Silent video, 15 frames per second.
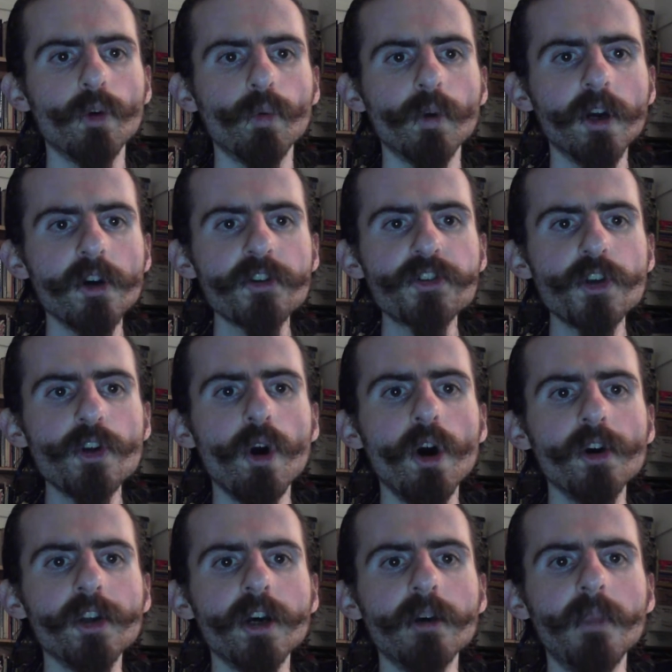We also
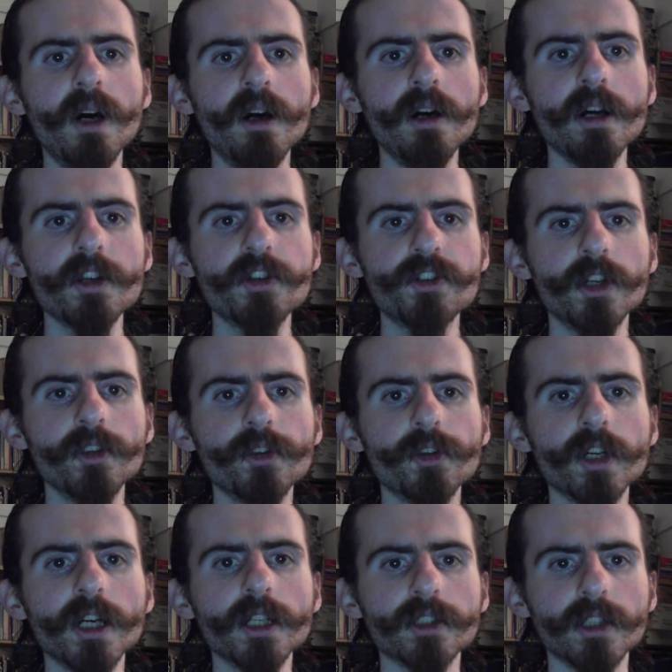honour Ma as
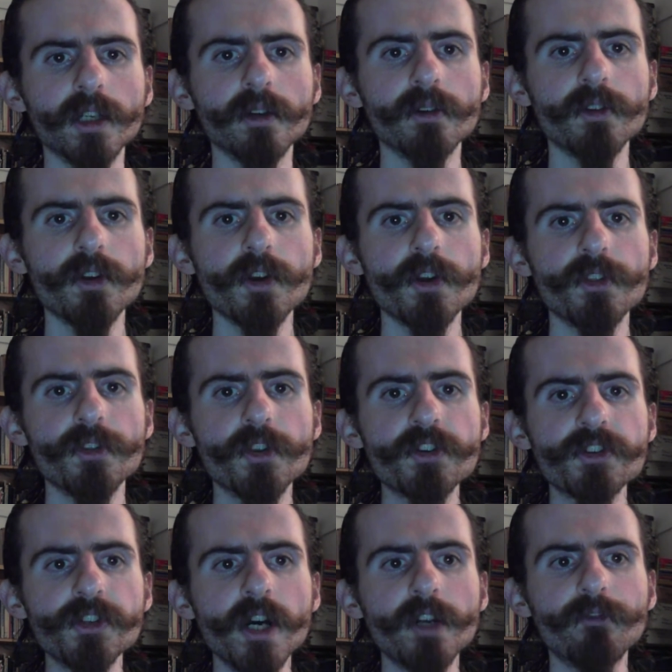ChandraGhanta
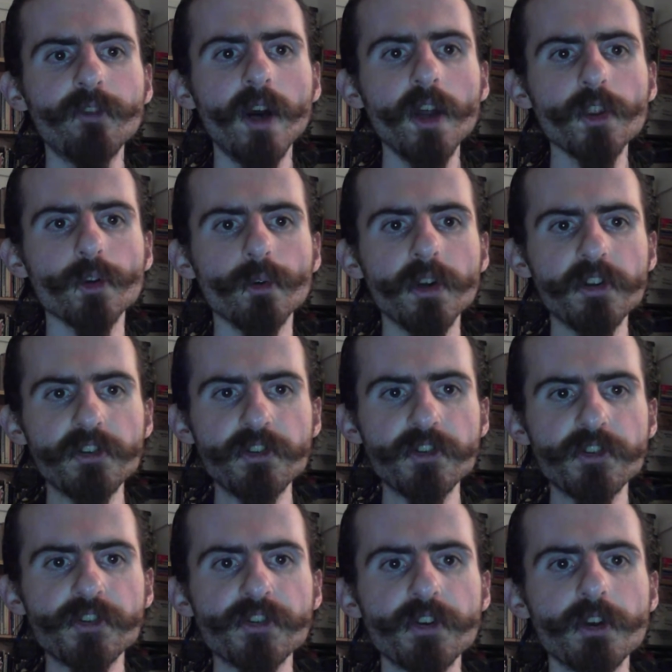this night for other
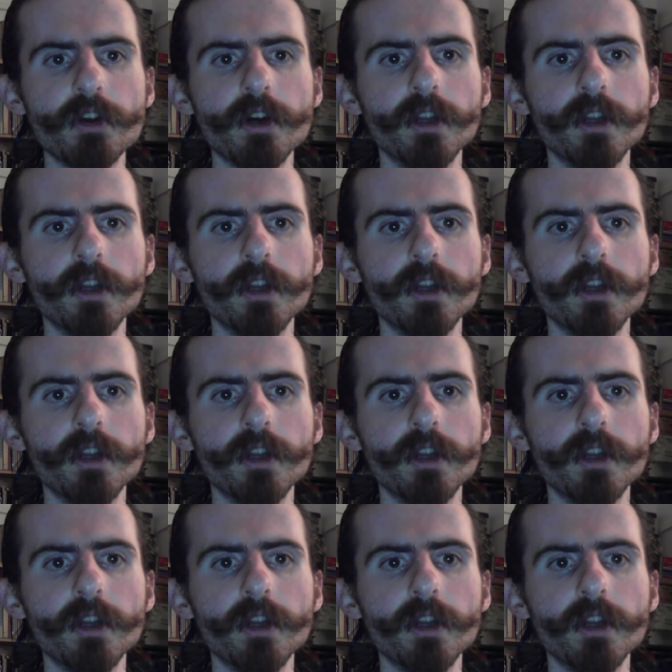reasons,